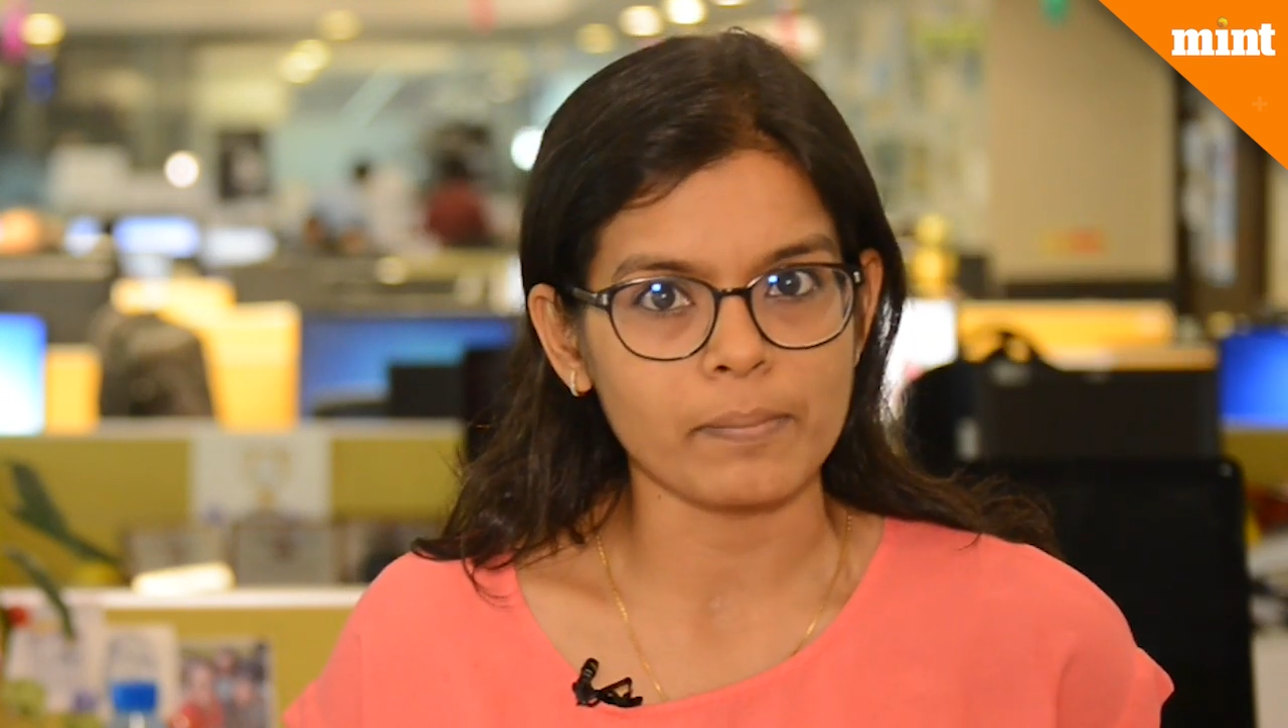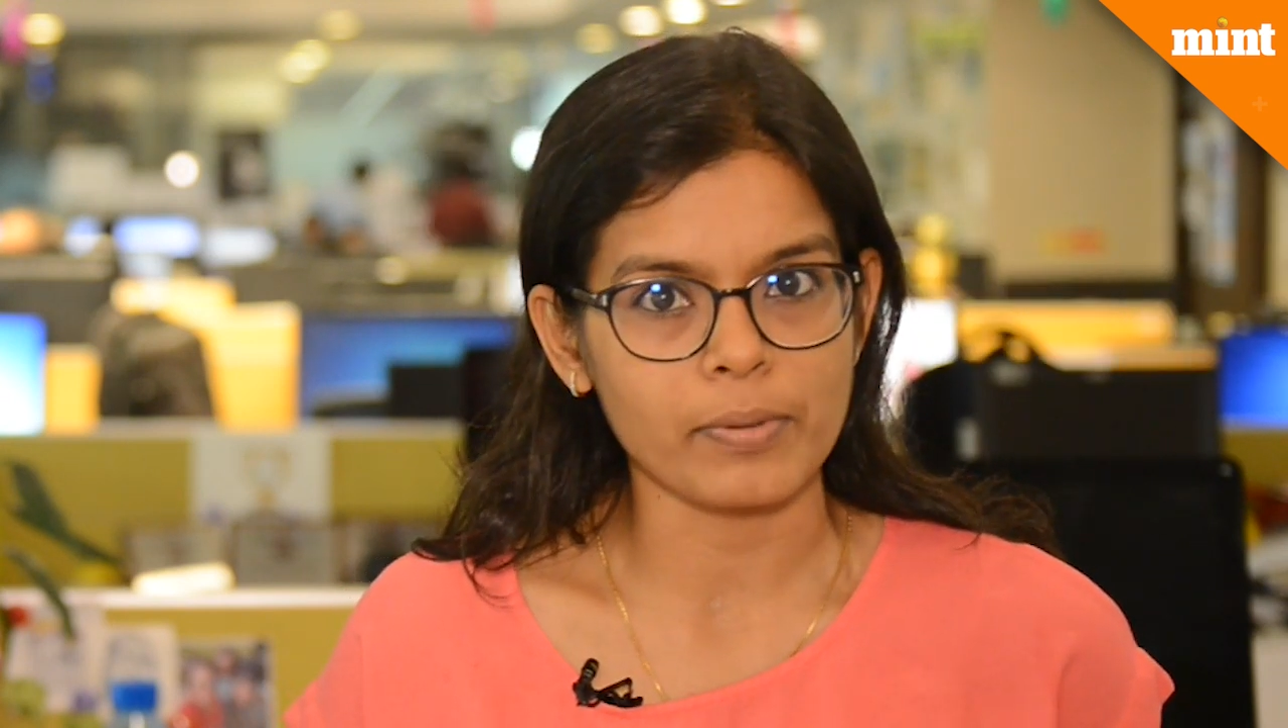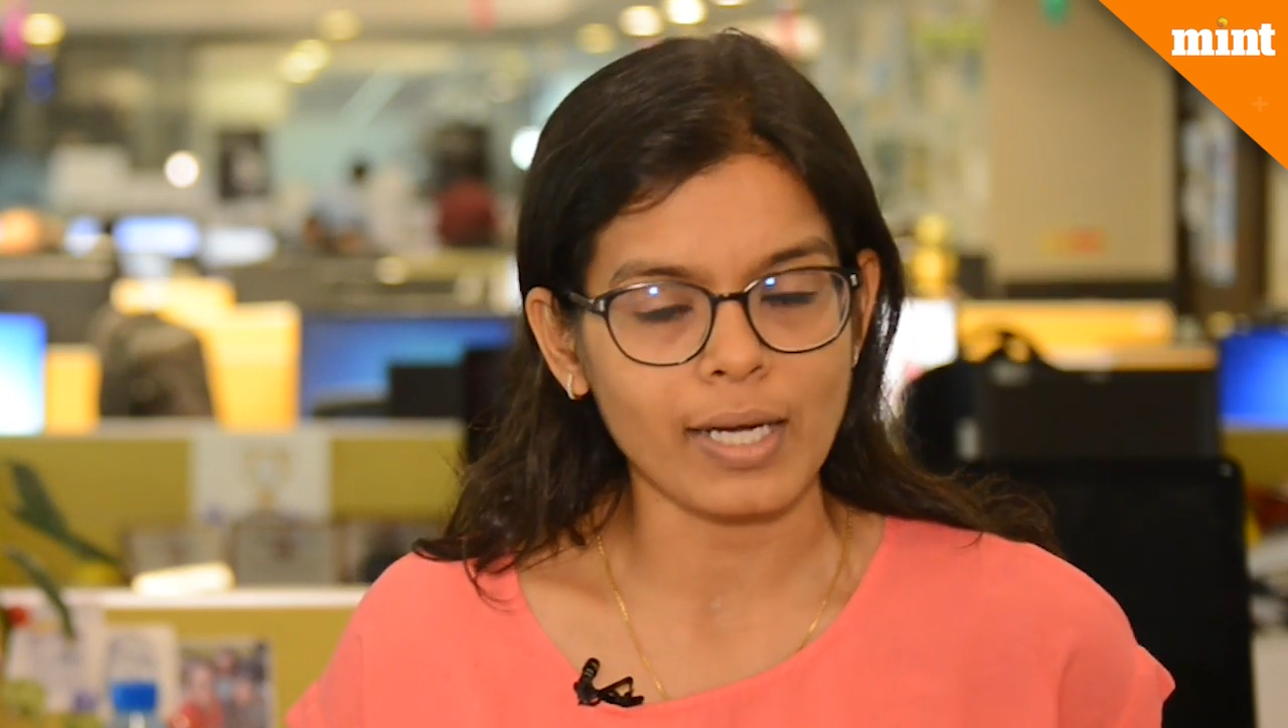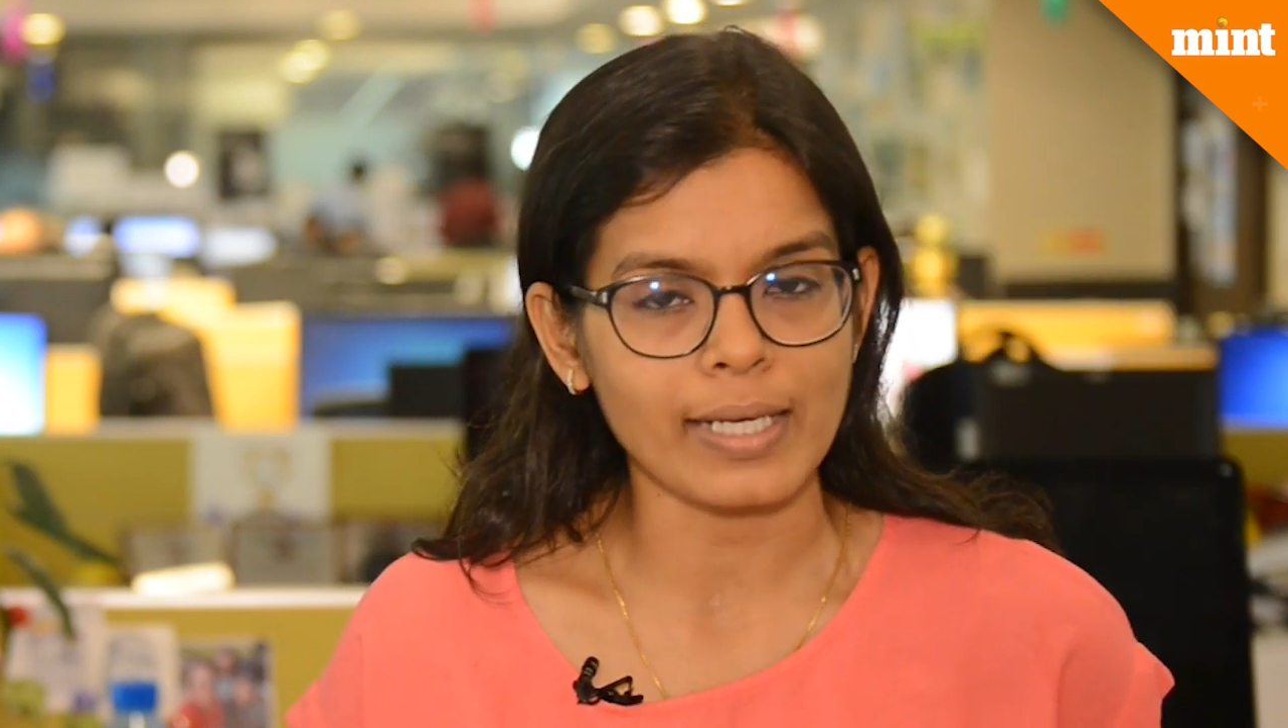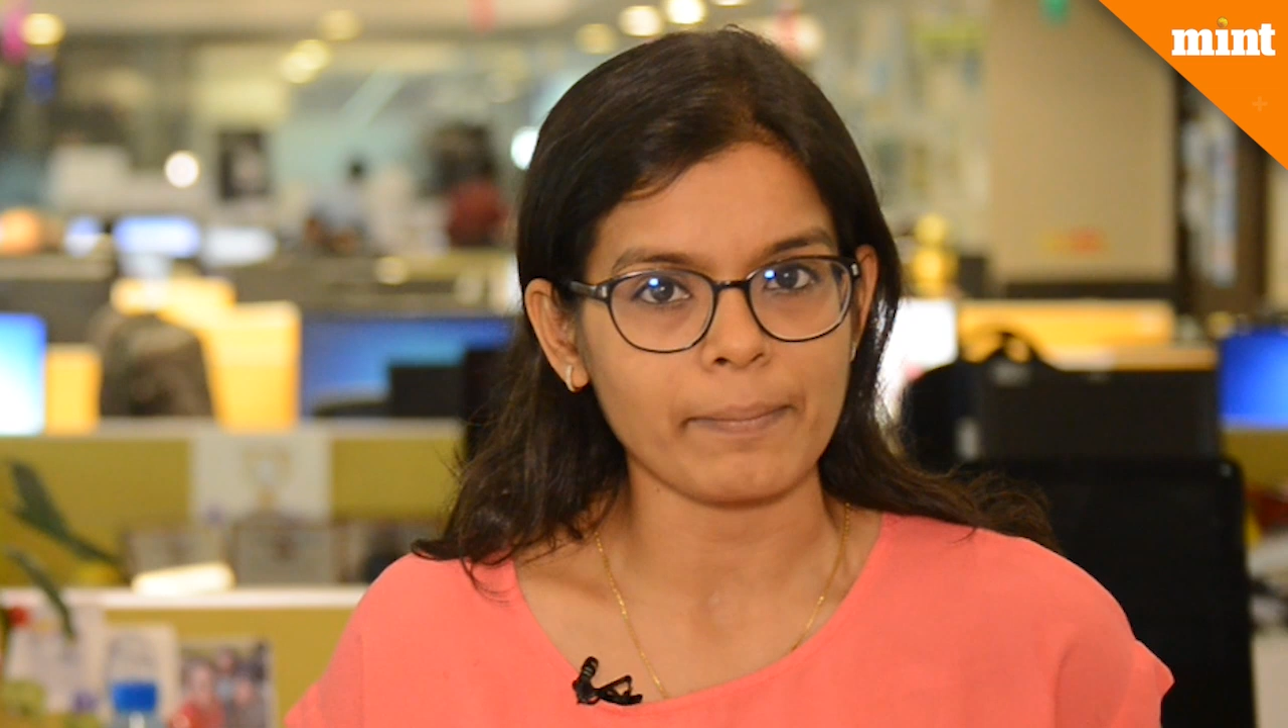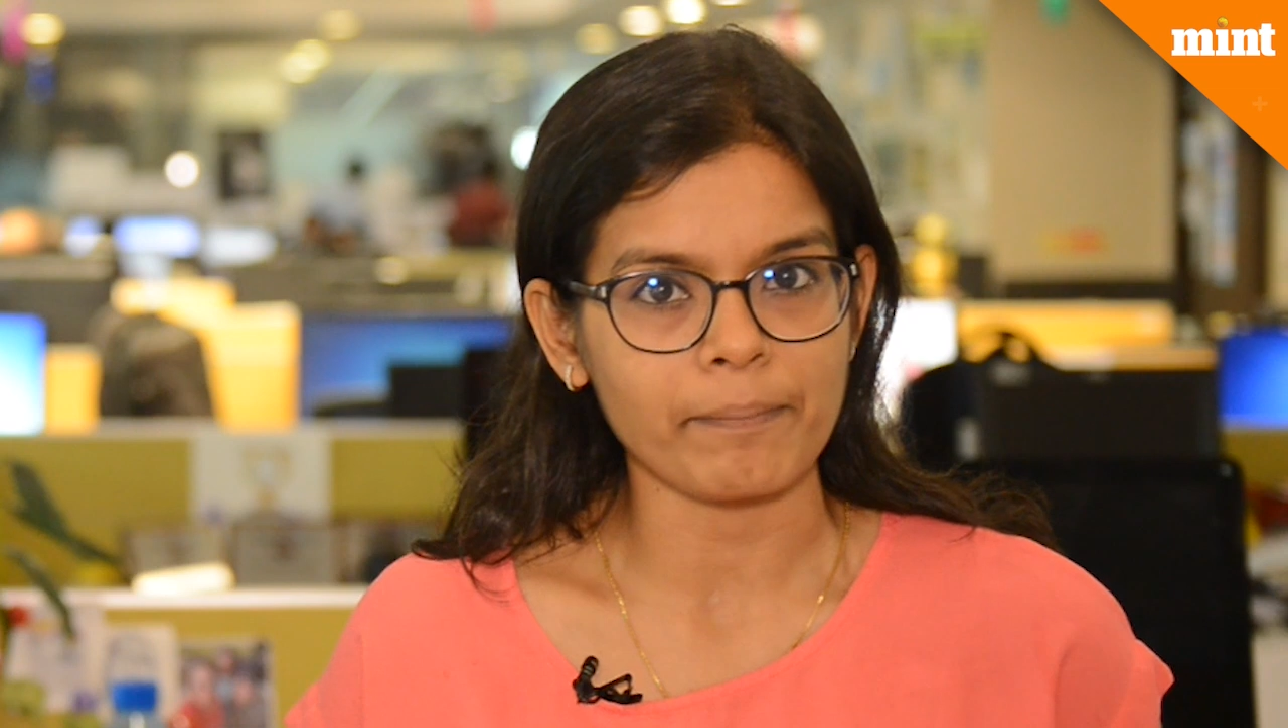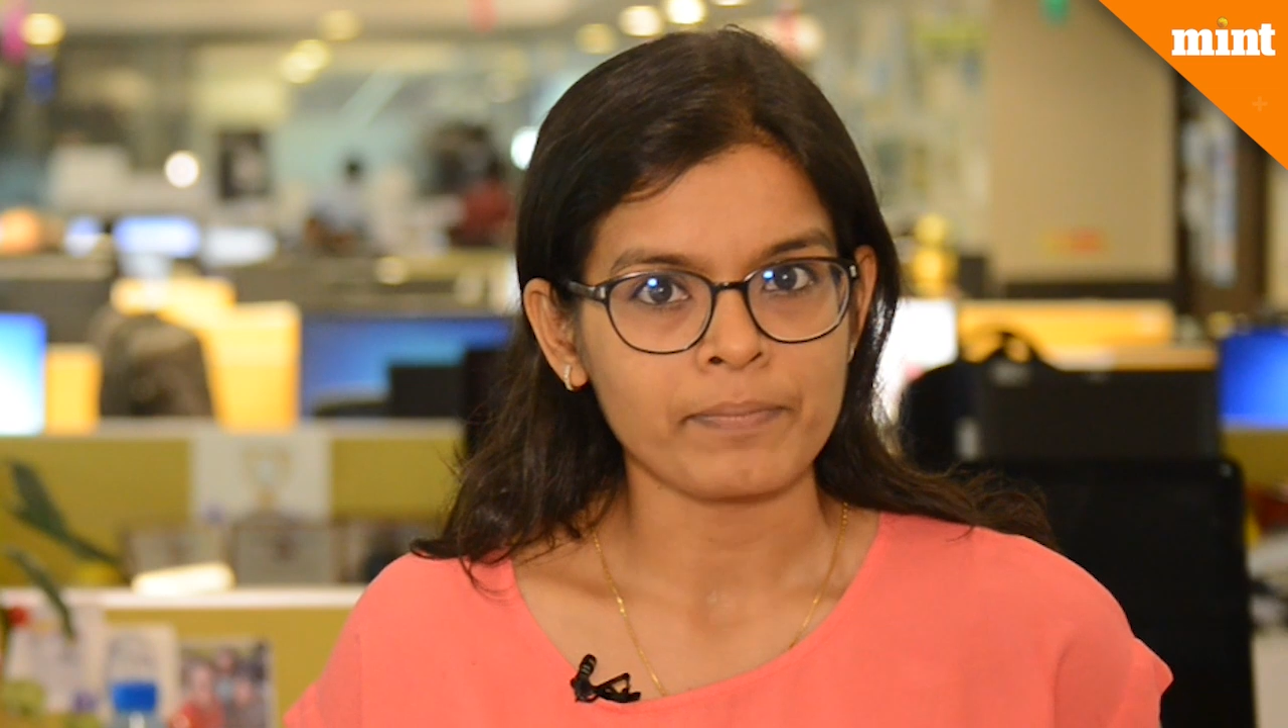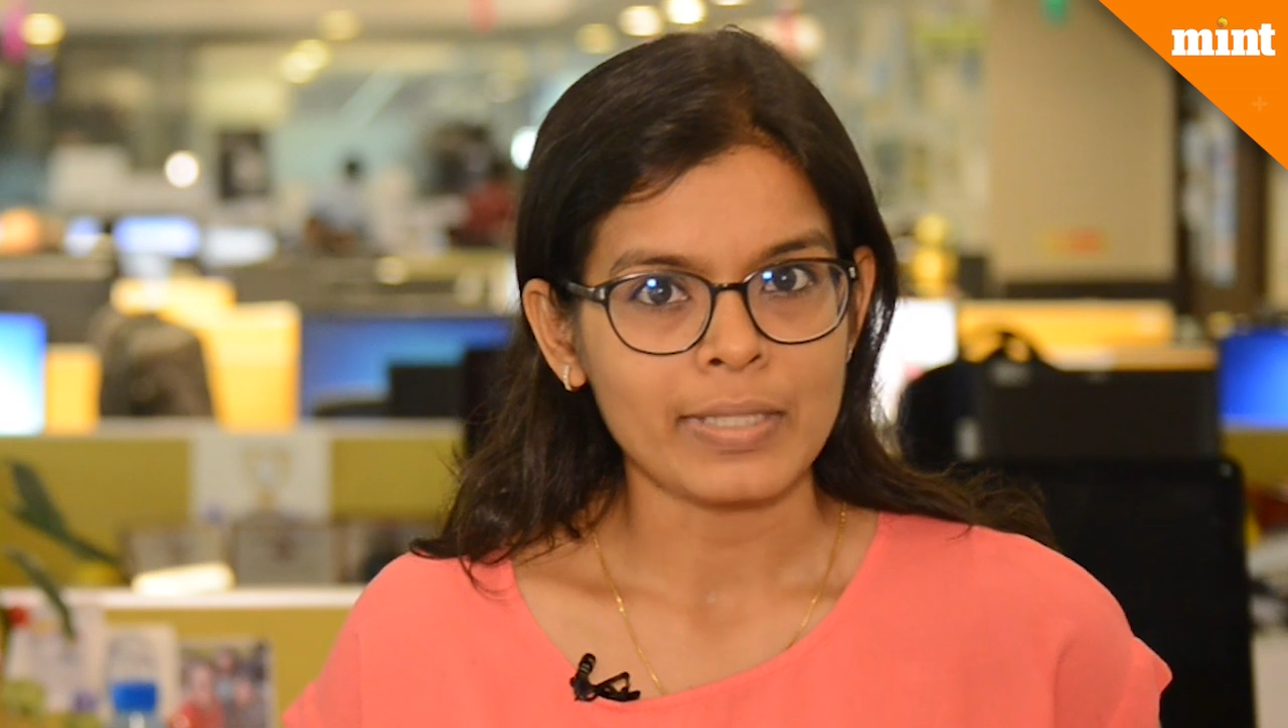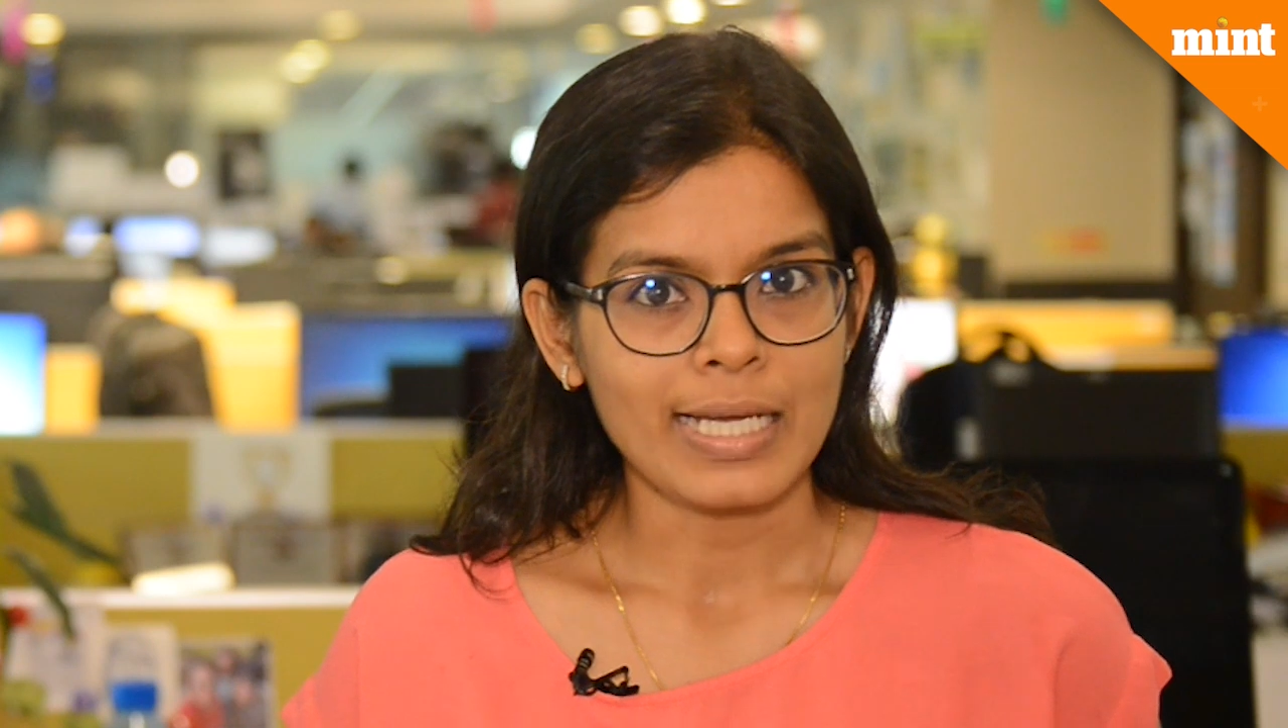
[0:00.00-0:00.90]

Ibrahim.